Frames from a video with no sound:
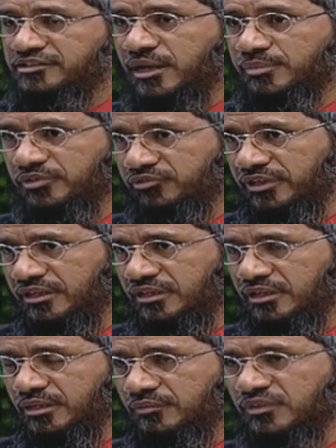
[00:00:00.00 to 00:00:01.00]
chapter 3,
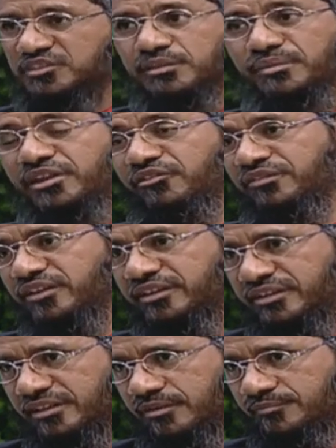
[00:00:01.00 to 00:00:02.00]
verse number
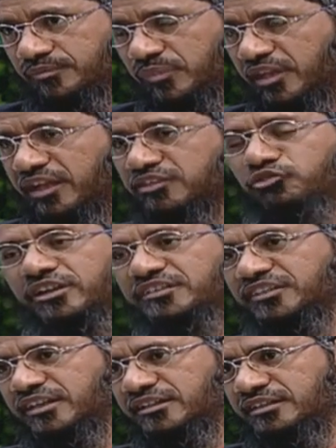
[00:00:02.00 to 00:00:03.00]
130, in Surah
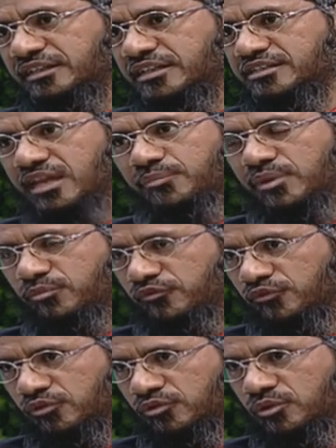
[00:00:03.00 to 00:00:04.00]
Nisa, chapter
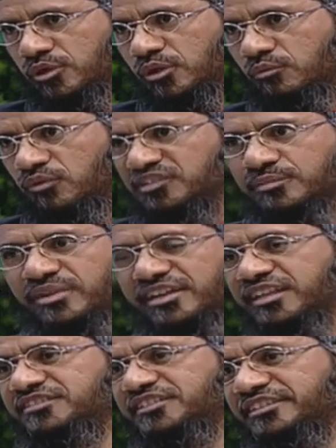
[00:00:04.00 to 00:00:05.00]
number 4, verse number
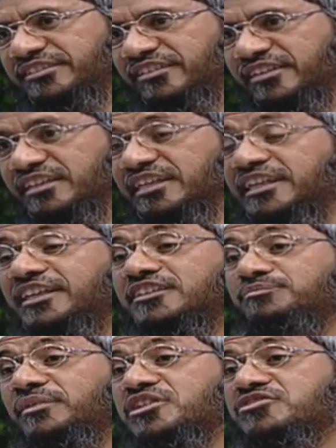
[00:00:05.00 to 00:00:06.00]
161.
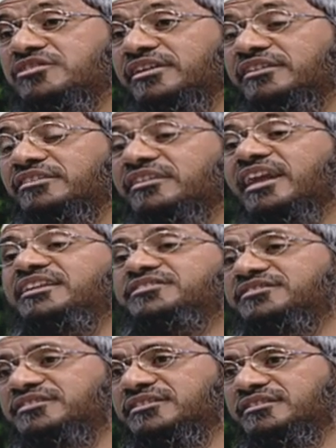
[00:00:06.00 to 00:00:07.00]
It's mentioned
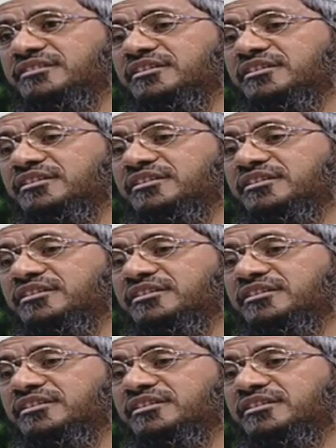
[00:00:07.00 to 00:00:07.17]
thrice